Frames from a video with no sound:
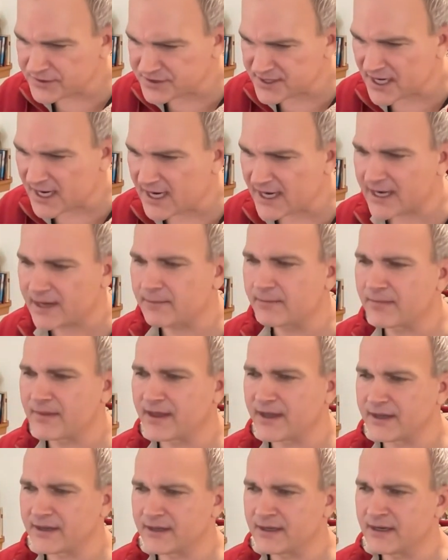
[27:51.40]
time
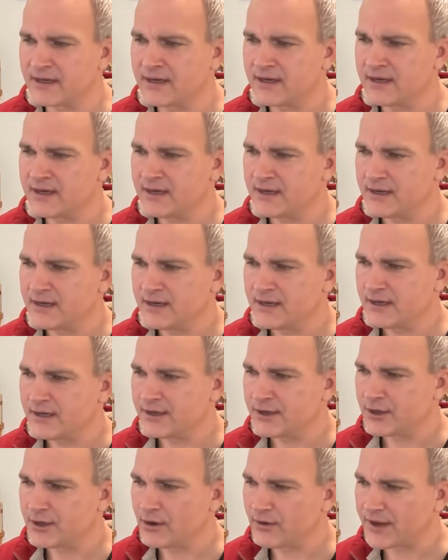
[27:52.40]
that, you
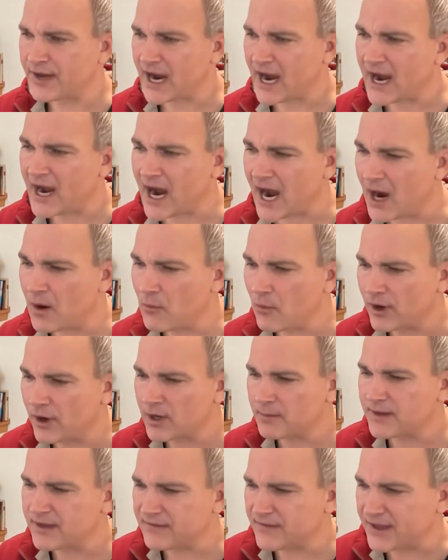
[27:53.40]
know, like I, I want to
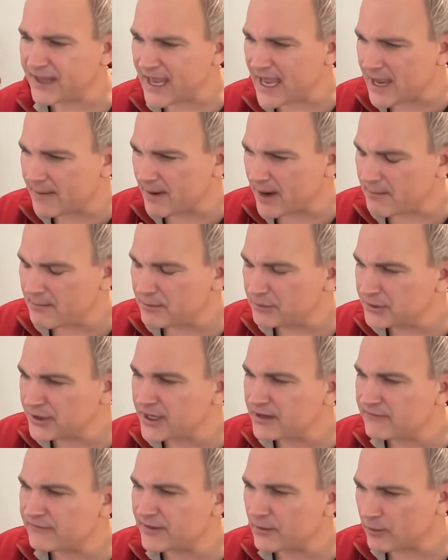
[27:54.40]
be in the game. I
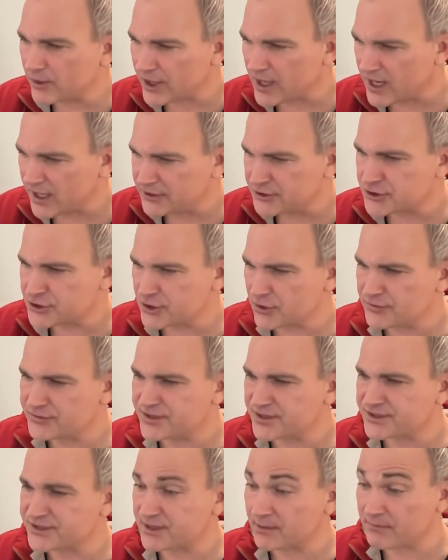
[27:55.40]
believe that when God shows
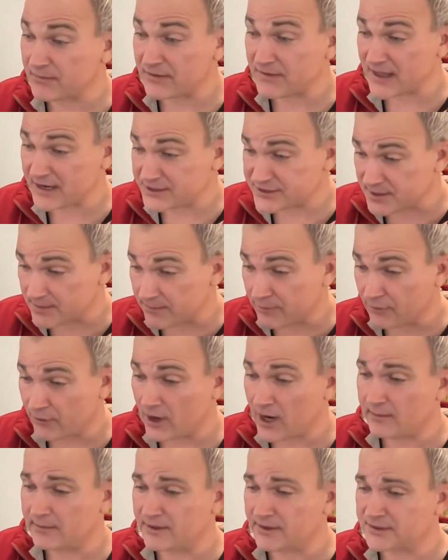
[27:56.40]
us something, that is a
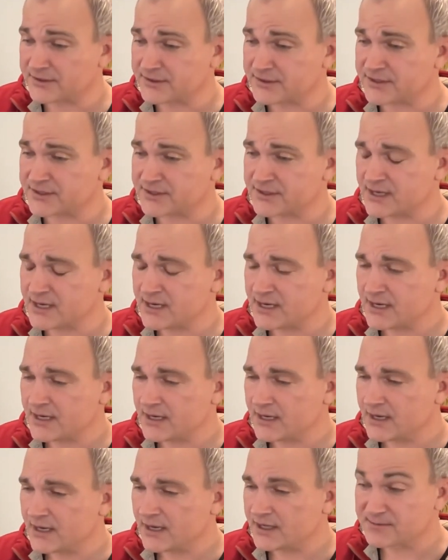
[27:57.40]
promise,
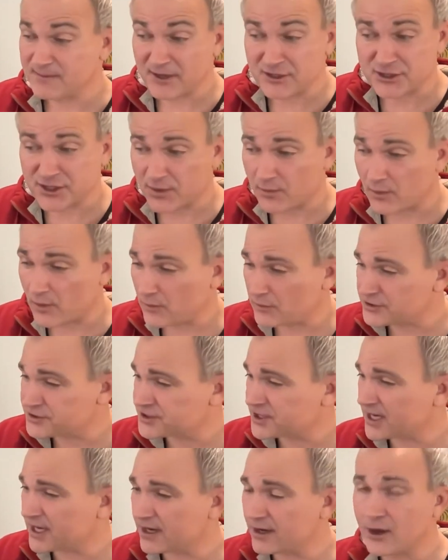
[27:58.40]
especially when we're
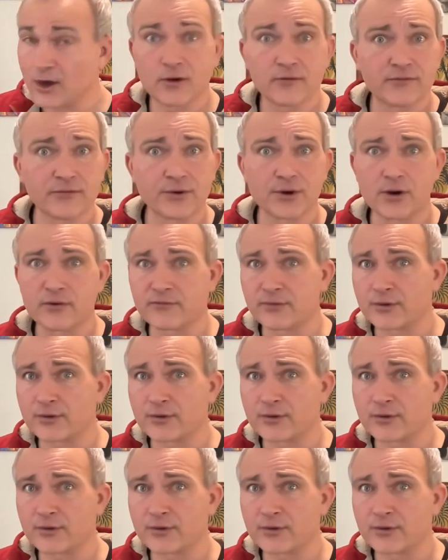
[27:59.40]
seeing it over and over